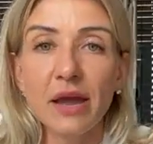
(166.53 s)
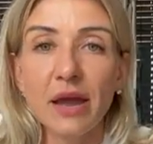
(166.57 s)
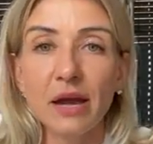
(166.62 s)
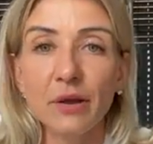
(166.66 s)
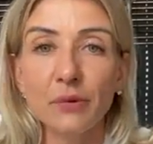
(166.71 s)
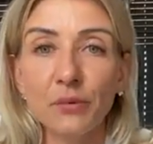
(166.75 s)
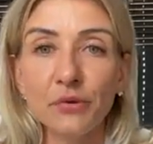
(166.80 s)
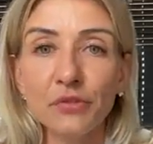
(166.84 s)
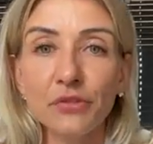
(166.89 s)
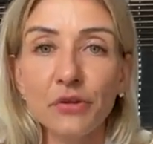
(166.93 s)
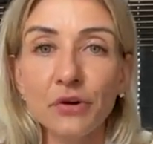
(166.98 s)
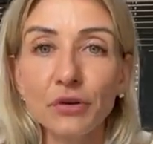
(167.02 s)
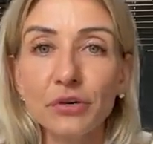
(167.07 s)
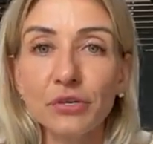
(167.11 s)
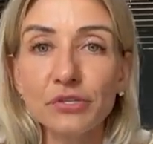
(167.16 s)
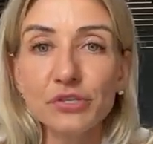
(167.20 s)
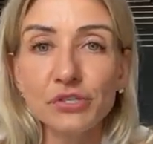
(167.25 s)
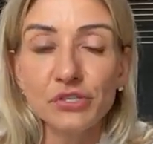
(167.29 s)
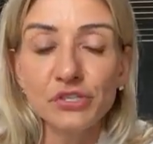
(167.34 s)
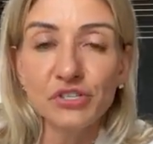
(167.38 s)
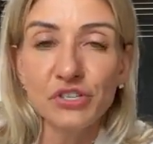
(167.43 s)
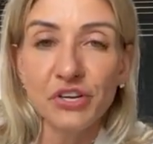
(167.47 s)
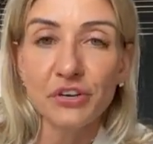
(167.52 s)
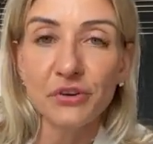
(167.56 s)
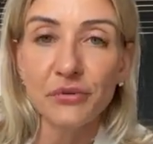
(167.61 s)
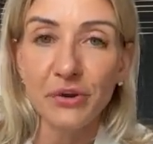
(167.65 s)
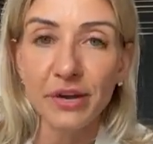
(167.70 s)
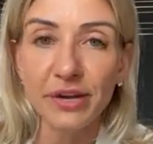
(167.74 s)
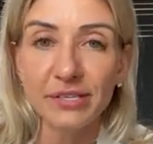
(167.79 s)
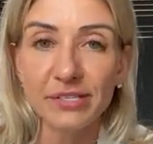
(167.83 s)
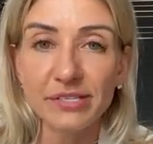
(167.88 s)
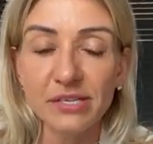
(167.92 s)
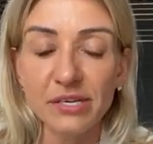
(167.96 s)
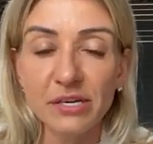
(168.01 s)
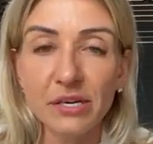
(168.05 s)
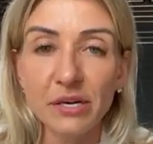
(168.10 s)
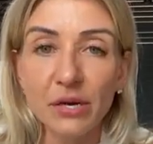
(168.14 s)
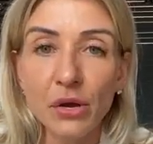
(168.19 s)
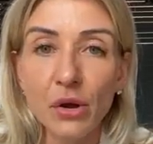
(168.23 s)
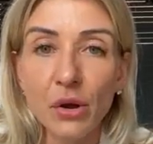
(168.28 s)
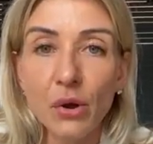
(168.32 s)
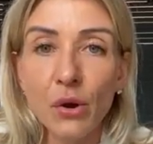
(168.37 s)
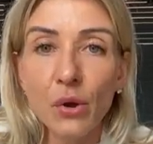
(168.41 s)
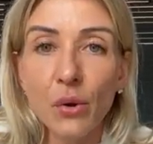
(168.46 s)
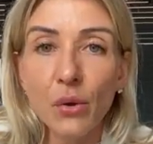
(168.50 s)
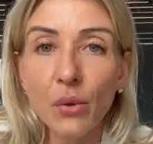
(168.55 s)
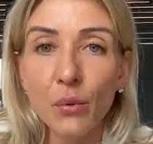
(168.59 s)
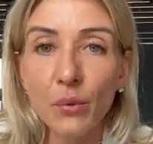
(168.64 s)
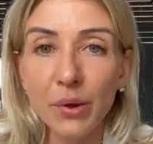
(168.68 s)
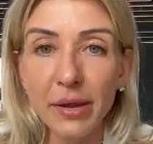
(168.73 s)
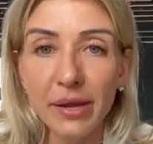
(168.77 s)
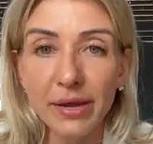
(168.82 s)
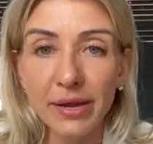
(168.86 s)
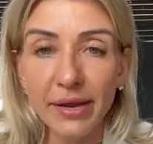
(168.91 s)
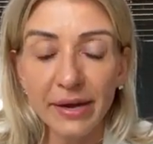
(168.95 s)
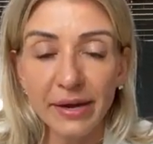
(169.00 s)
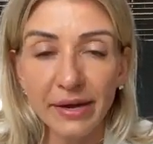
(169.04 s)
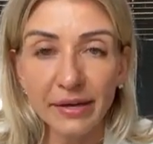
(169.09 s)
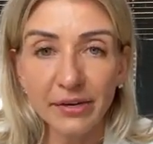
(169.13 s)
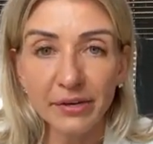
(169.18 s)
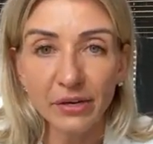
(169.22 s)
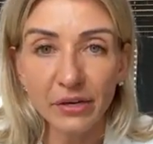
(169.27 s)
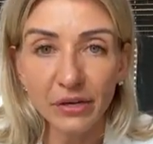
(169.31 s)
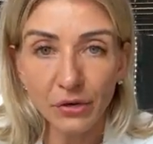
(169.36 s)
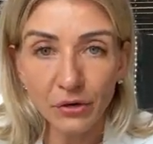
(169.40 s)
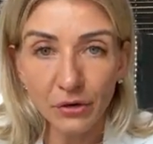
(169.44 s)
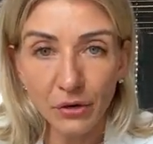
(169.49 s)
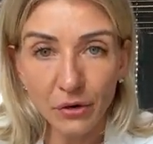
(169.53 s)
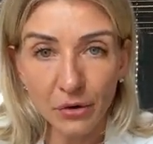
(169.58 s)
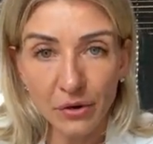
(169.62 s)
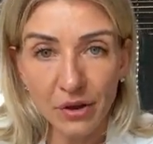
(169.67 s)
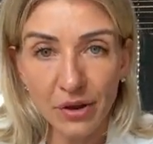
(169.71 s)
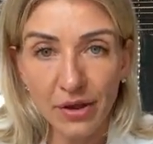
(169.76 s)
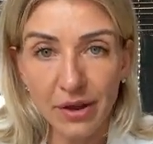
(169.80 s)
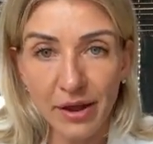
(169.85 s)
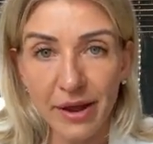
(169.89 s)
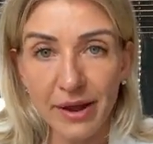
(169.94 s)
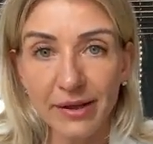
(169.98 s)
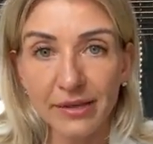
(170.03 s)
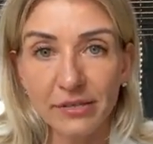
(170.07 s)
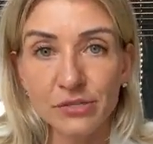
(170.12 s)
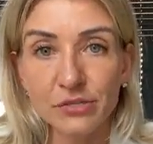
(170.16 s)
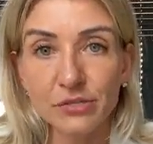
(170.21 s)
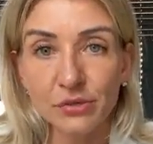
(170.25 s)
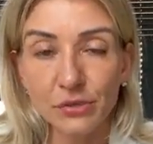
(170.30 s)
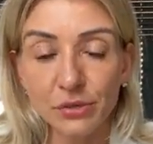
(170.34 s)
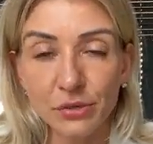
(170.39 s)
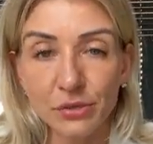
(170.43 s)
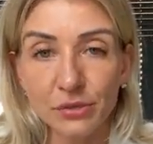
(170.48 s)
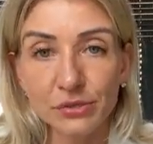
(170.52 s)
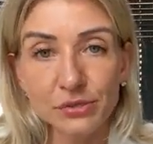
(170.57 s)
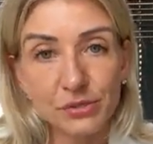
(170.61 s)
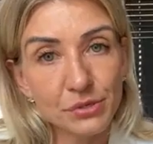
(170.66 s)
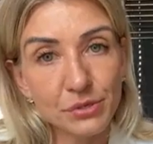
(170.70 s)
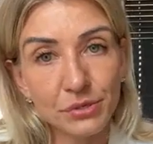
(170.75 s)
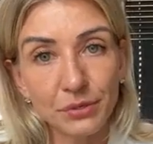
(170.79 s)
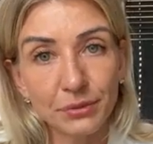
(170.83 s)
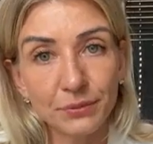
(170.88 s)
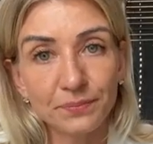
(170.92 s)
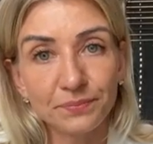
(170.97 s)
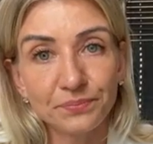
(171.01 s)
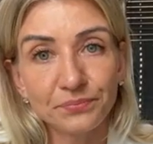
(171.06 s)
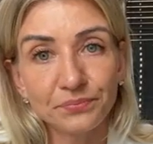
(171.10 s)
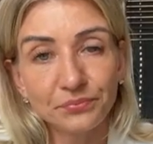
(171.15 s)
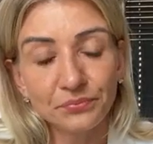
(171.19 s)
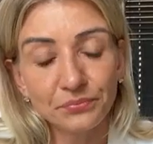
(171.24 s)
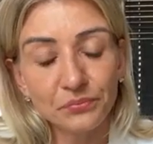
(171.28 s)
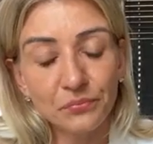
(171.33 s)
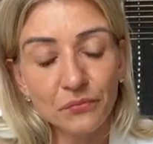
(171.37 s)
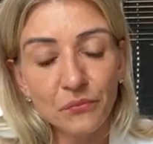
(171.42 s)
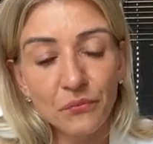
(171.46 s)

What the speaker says: And with the ozone generator, we can create ozone.